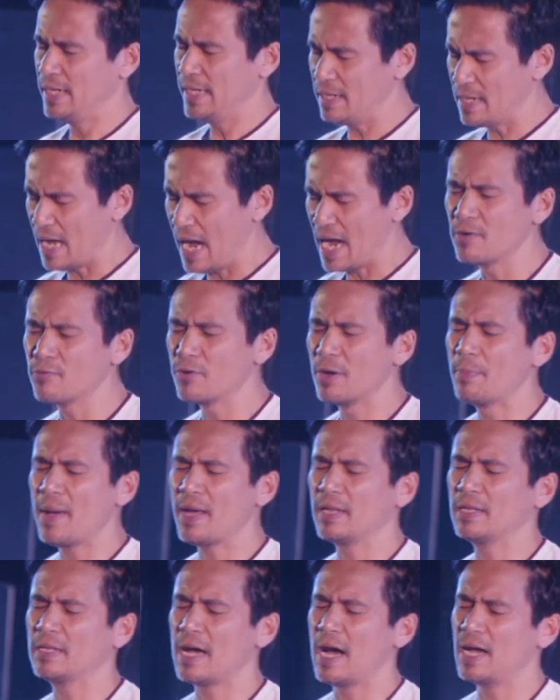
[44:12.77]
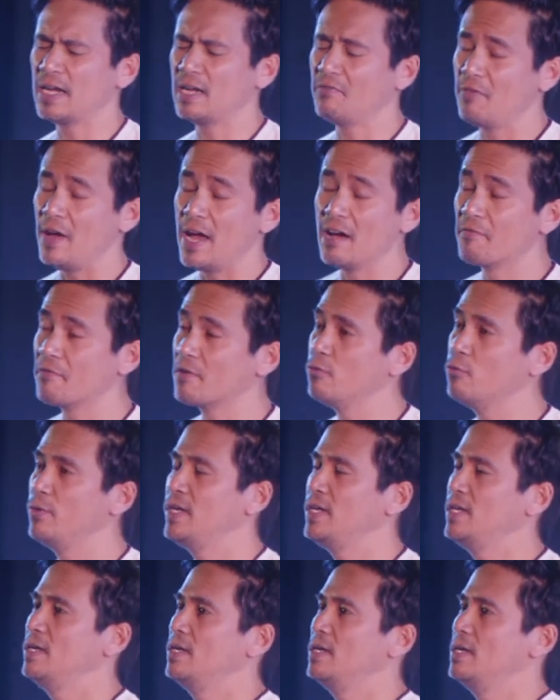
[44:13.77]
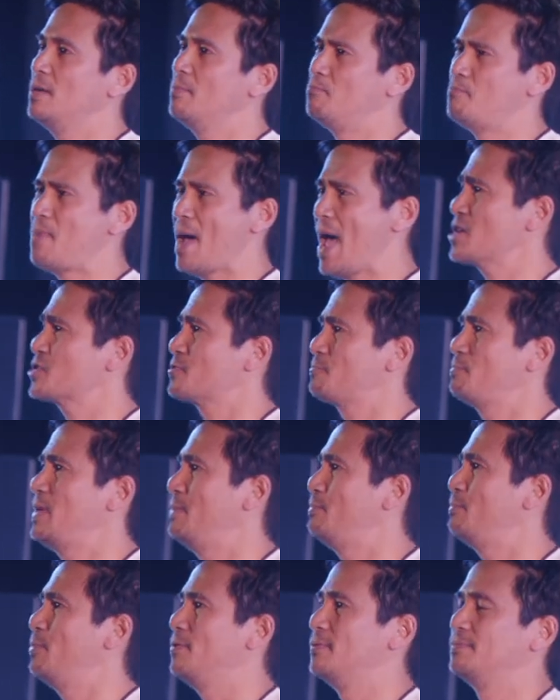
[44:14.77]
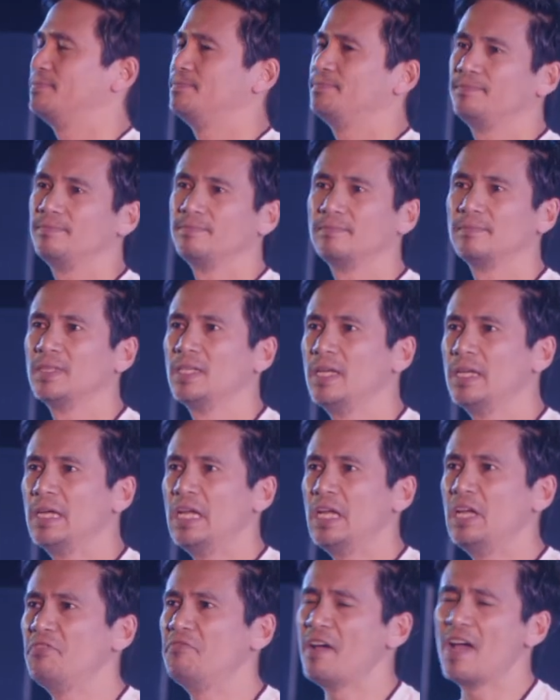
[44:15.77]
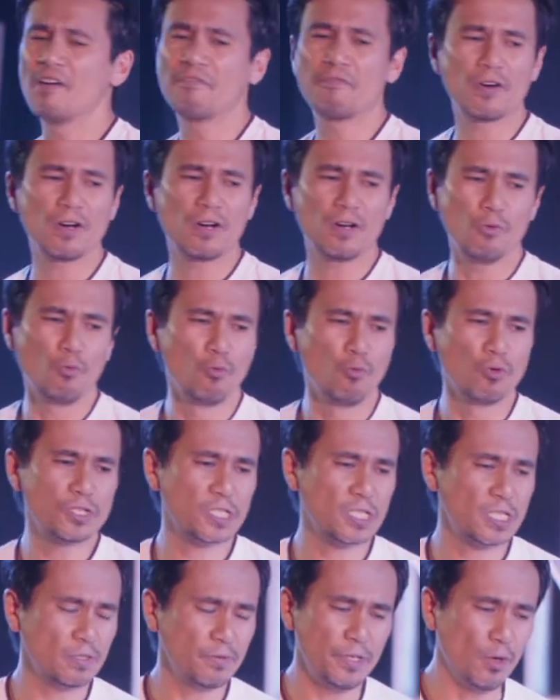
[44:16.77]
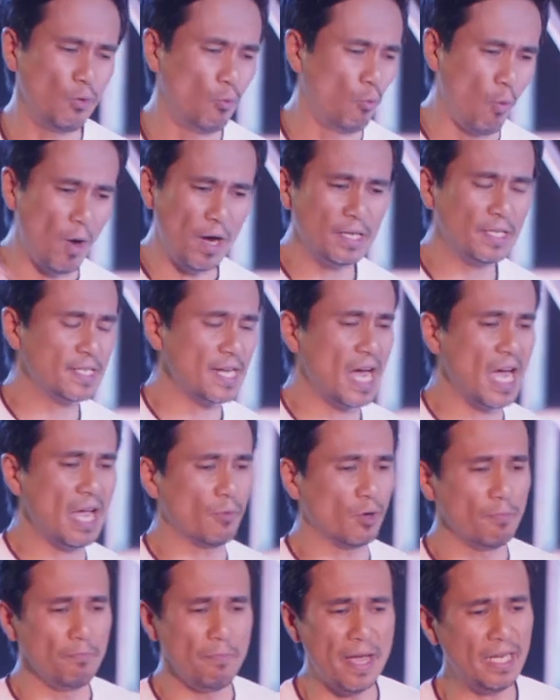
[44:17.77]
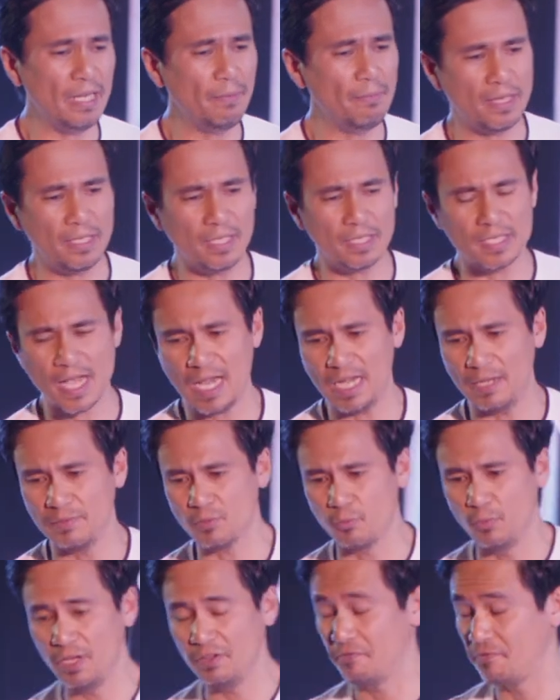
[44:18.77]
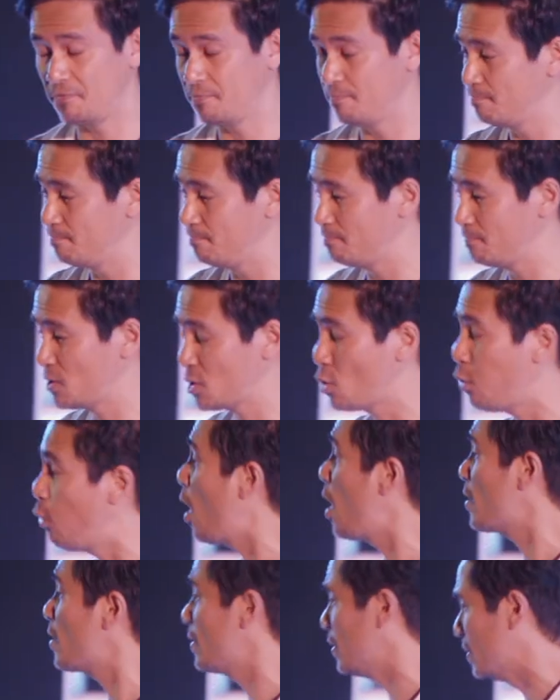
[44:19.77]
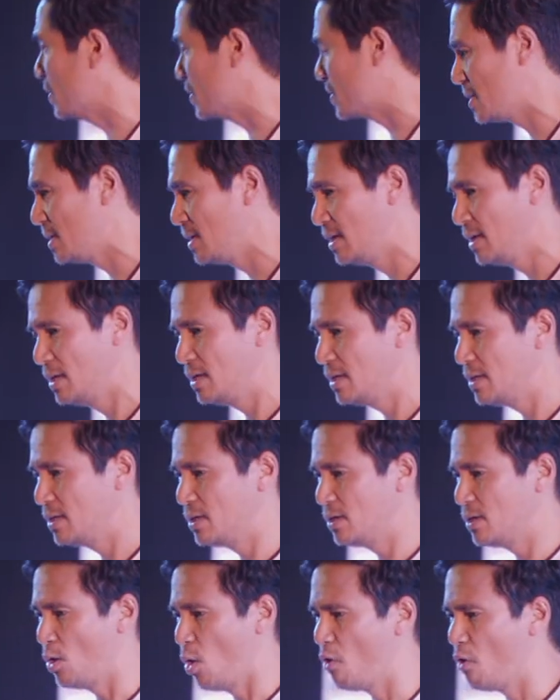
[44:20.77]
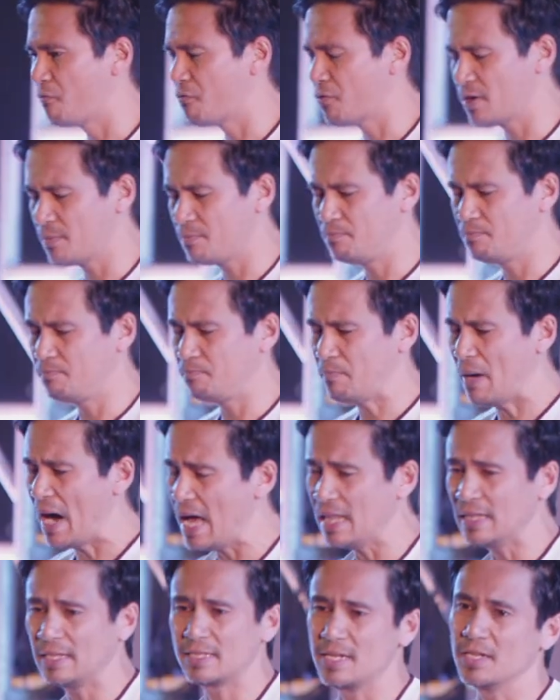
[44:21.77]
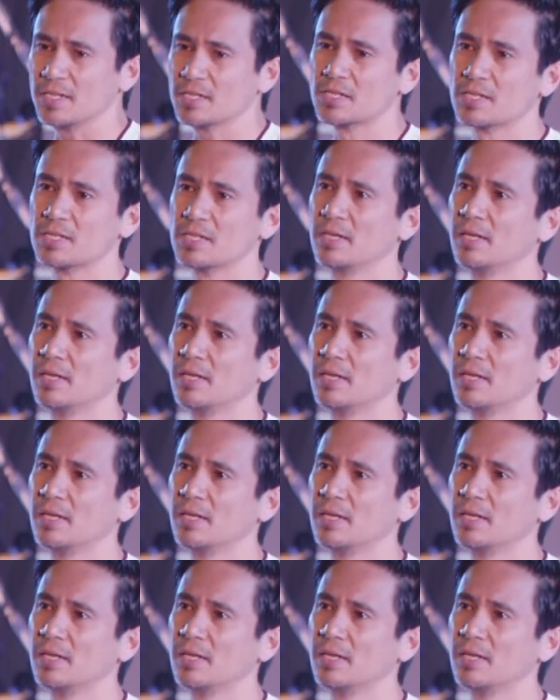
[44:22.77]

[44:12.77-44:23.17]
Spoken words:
I repent, God, if ever we bash people, if ever, one time or many, many times we've quarreled over politics.